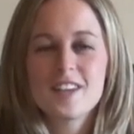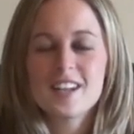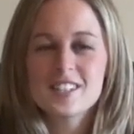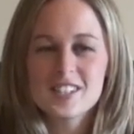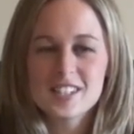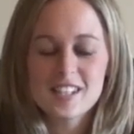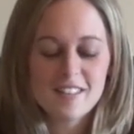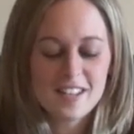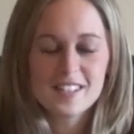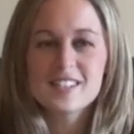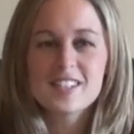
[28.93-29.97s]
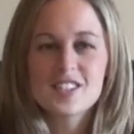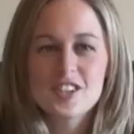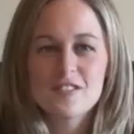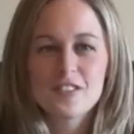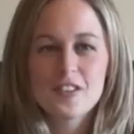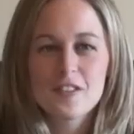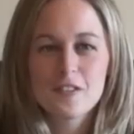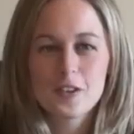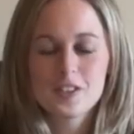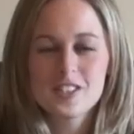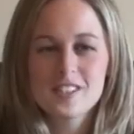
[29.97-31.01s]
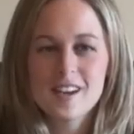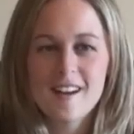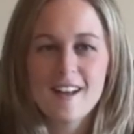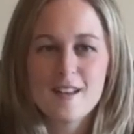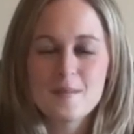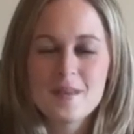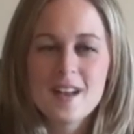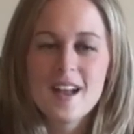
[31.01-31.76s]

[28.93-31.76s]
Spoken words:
got to see the incision for the first time,